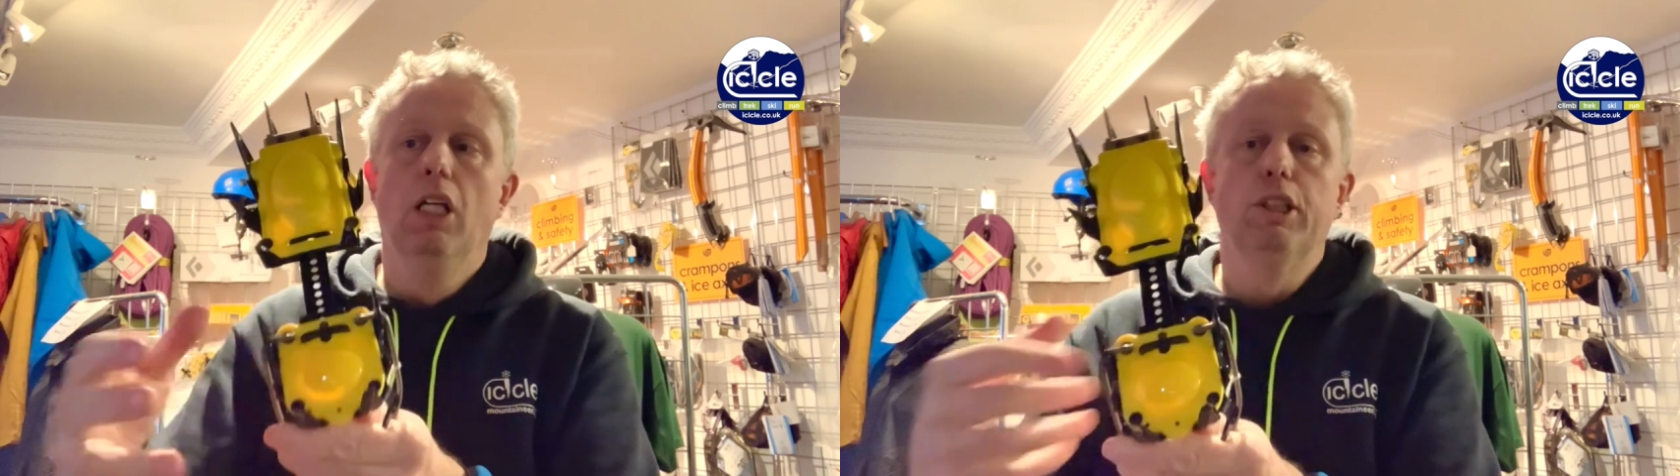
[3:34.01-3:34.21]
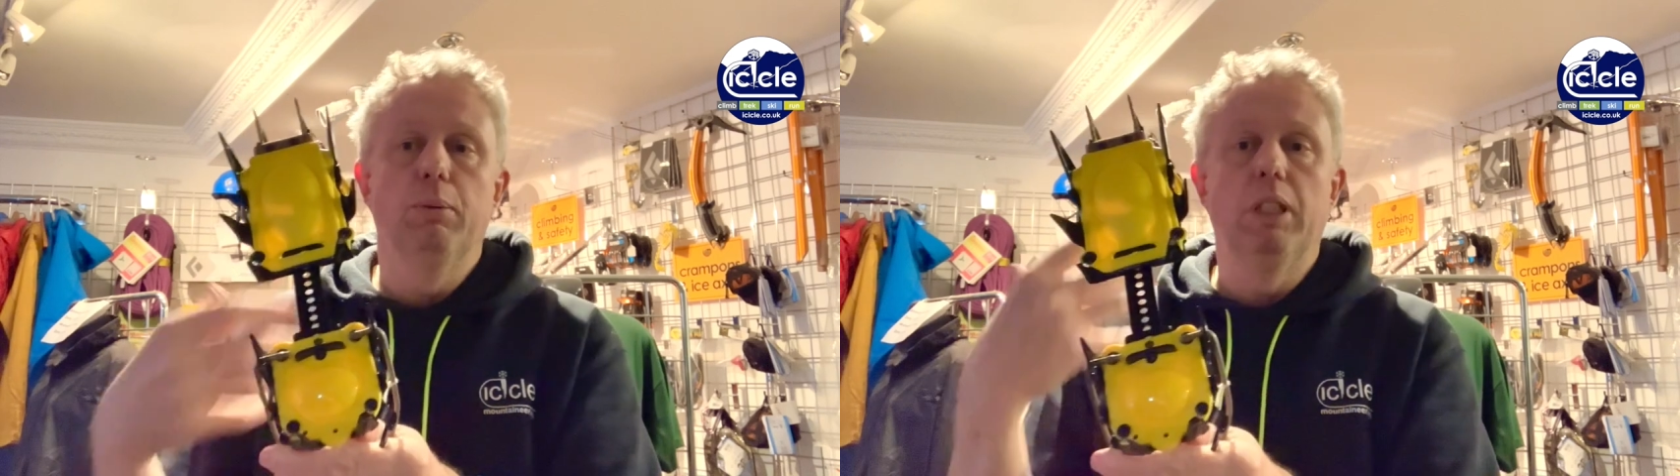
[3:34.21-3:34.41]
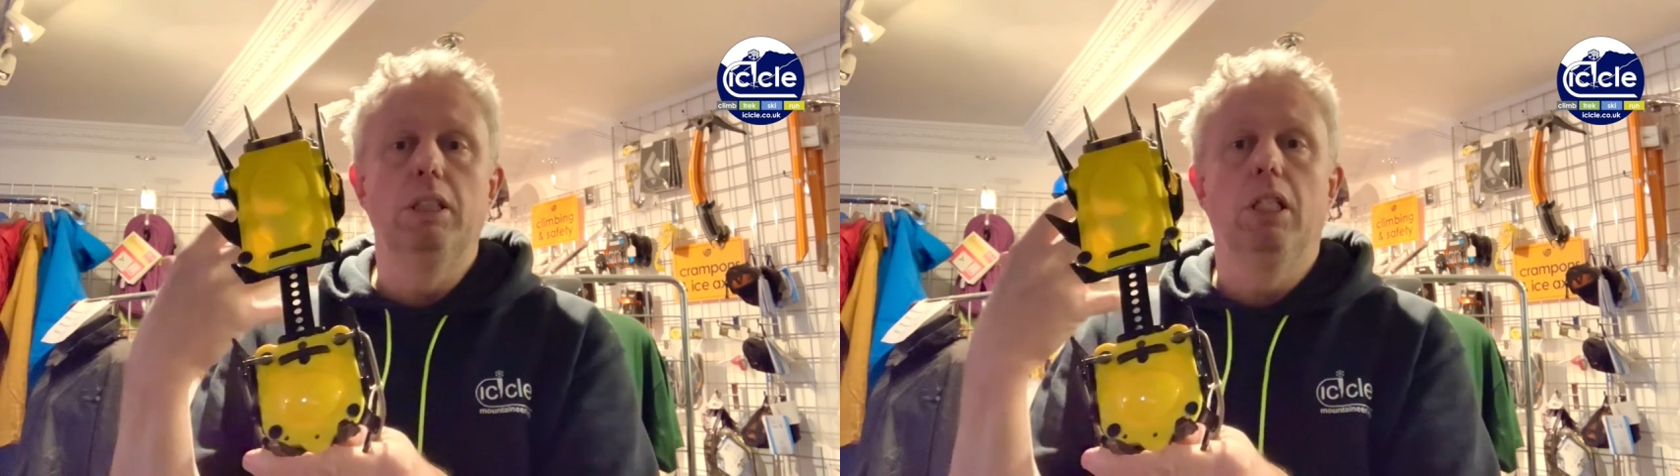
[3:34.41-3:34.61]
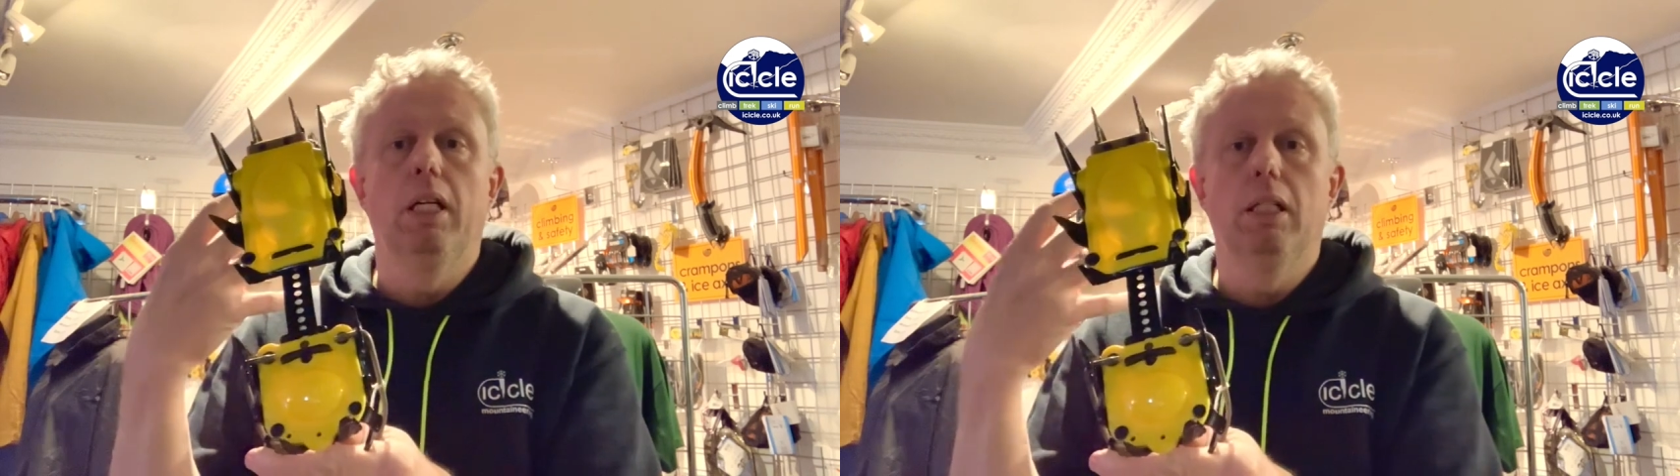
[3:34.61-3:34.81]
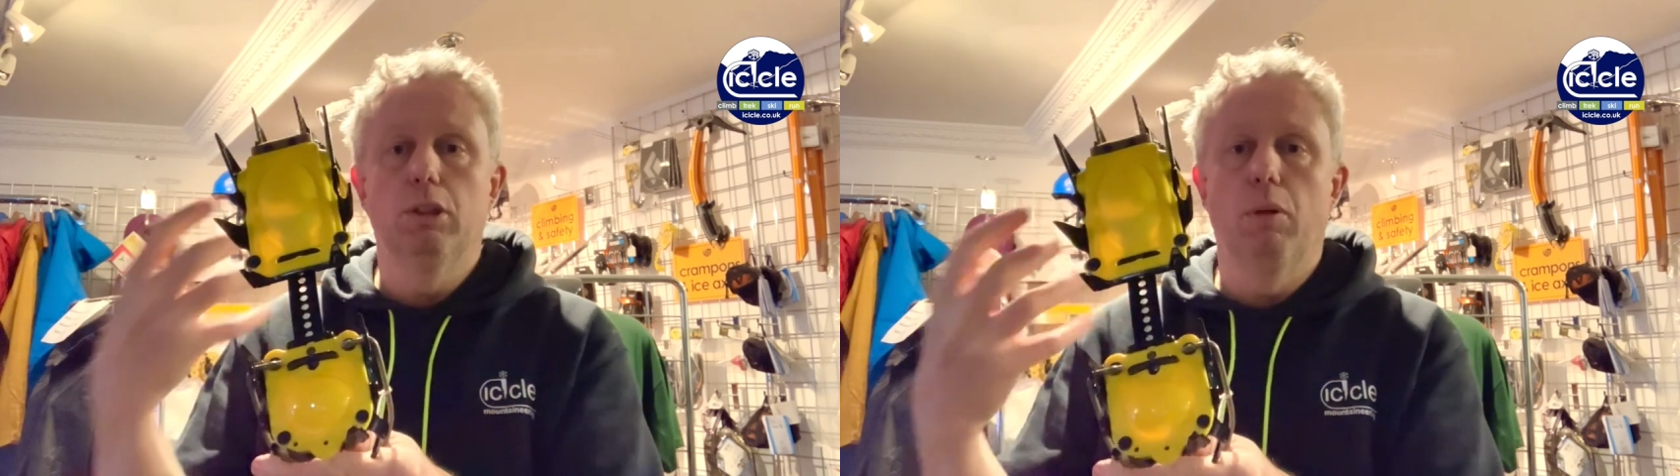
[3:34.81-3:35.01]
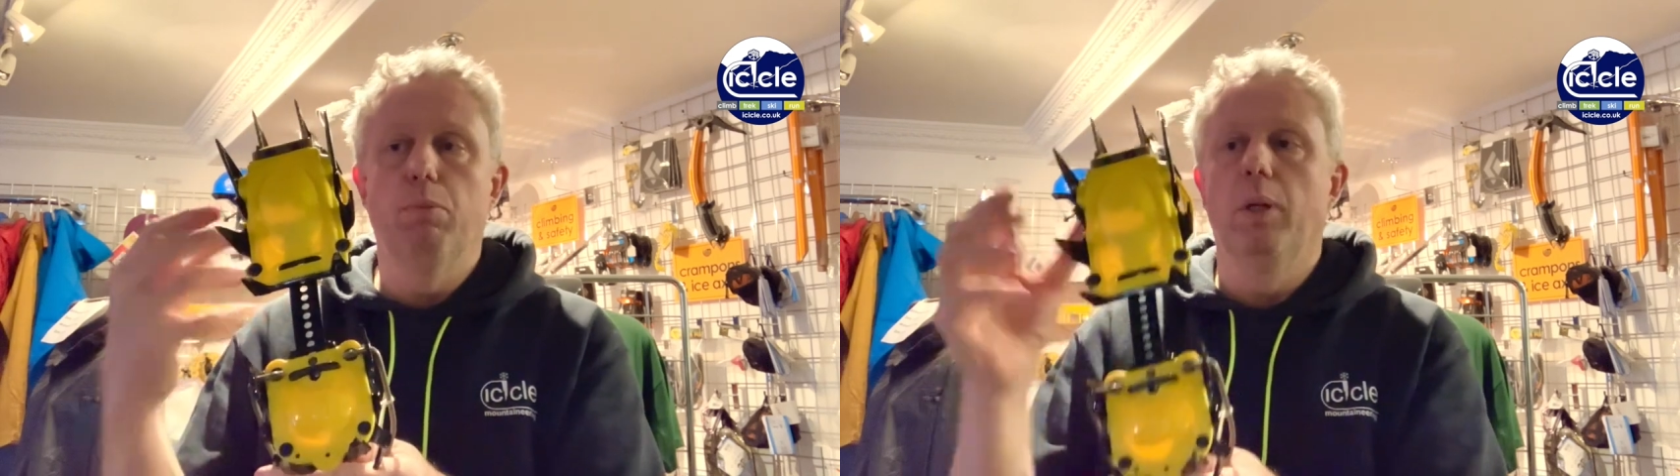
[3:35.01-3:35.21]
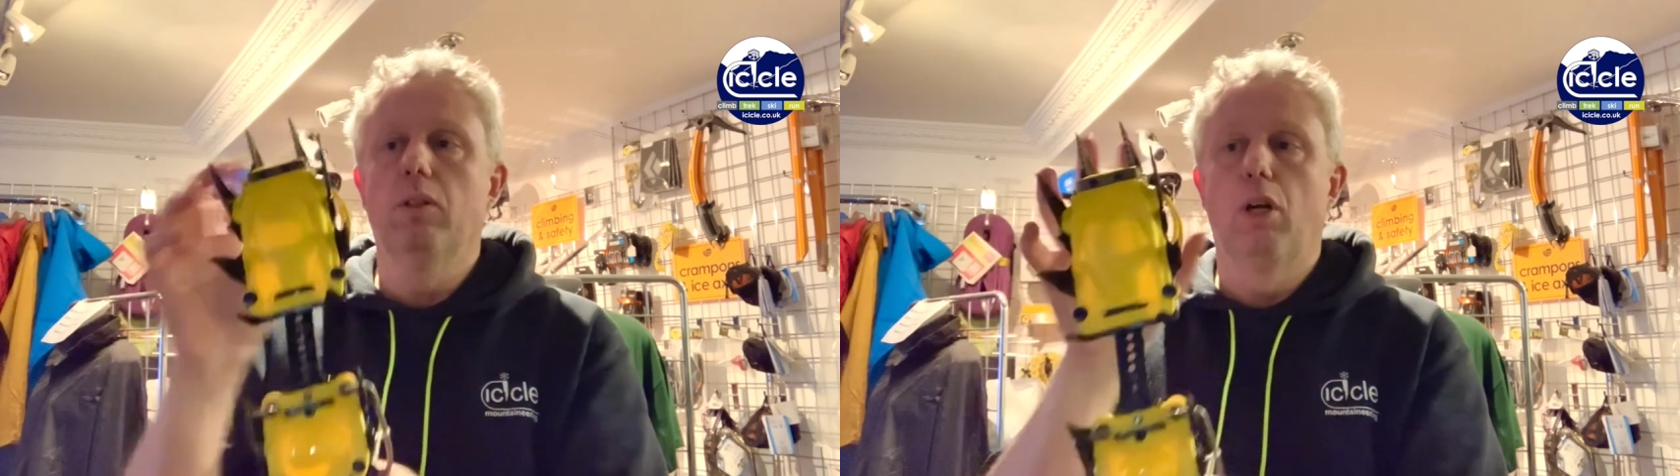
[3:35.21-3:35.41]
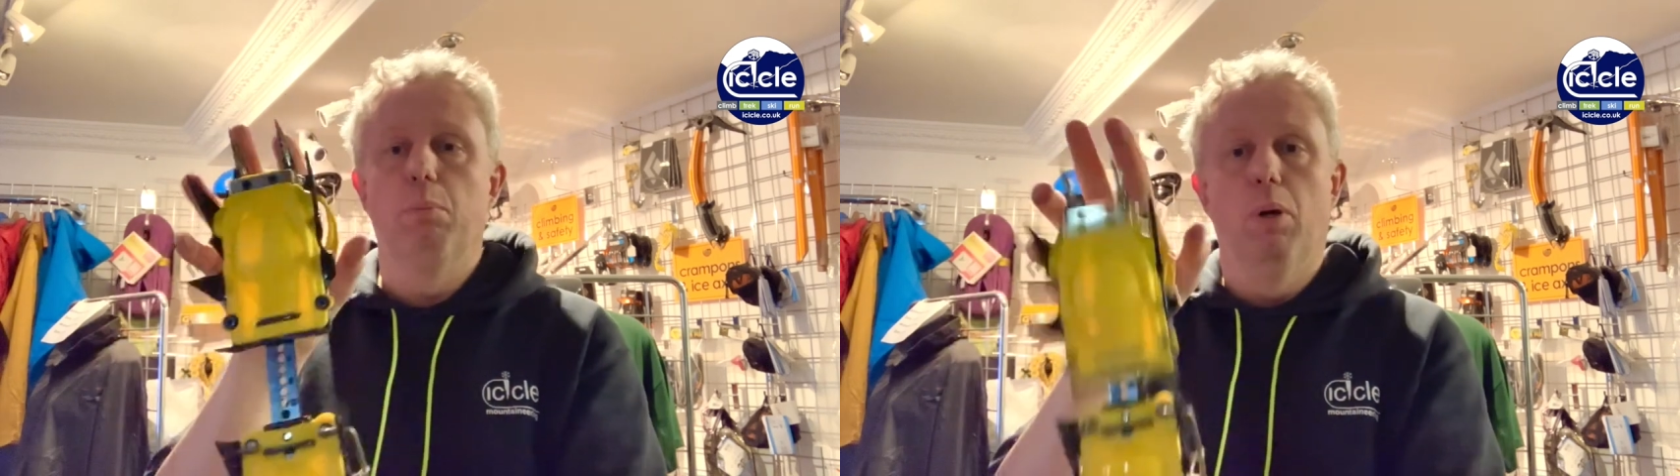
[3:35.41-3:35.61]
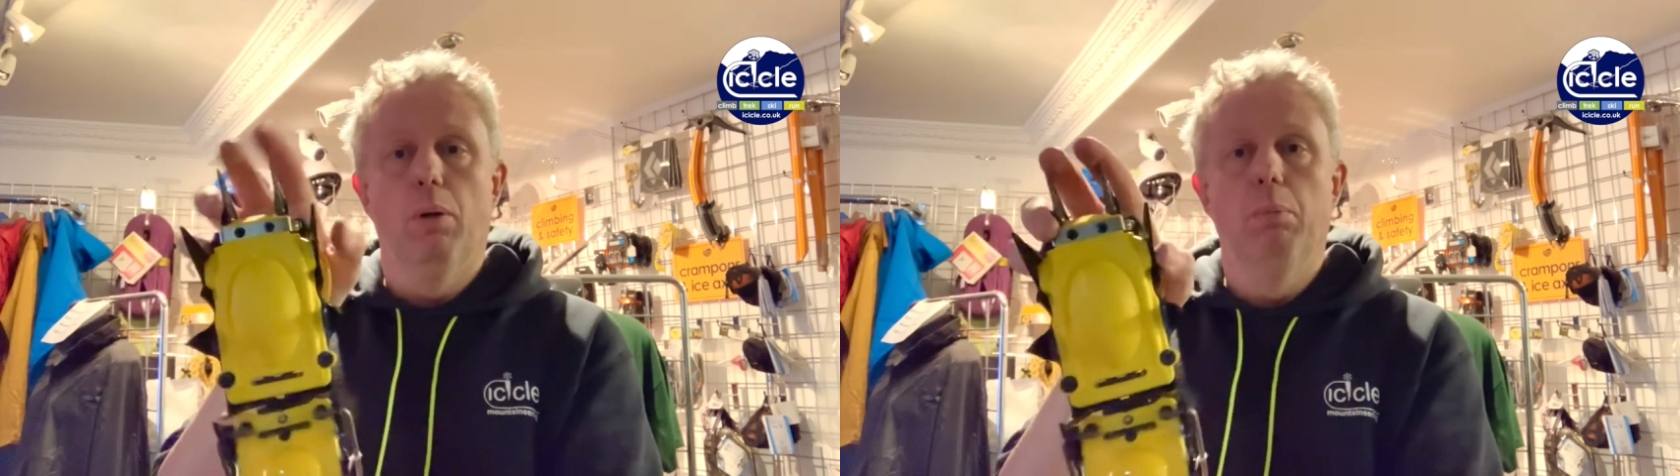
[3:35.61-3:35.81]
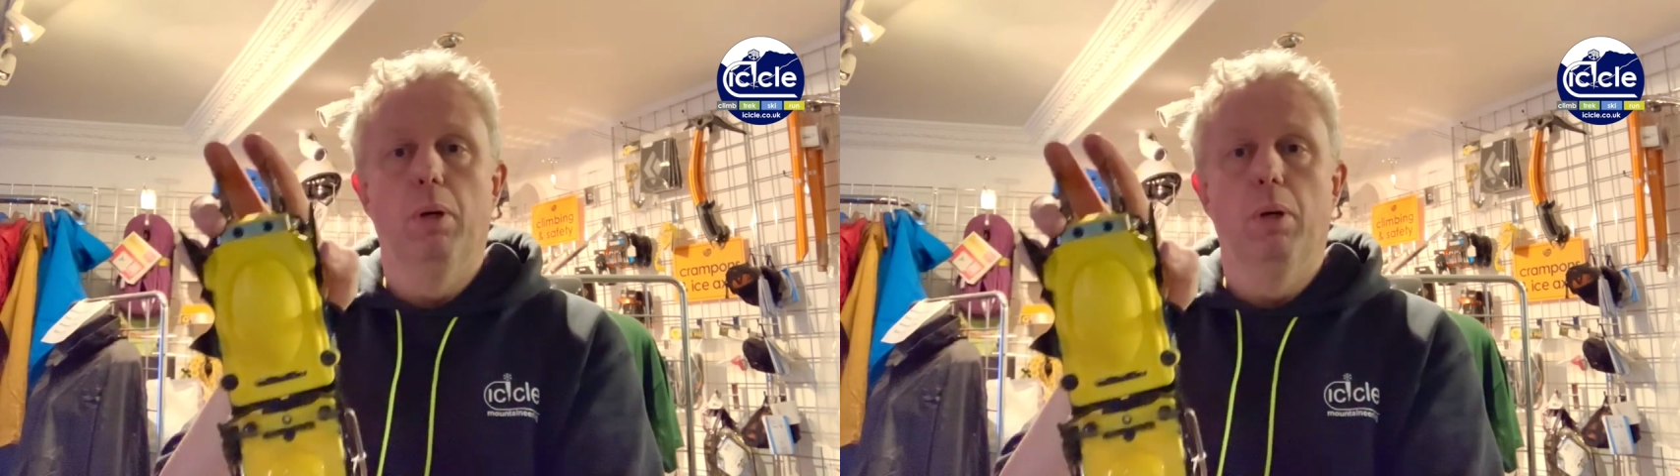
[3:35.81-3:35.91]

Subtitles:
So essentially a 12-point crampon,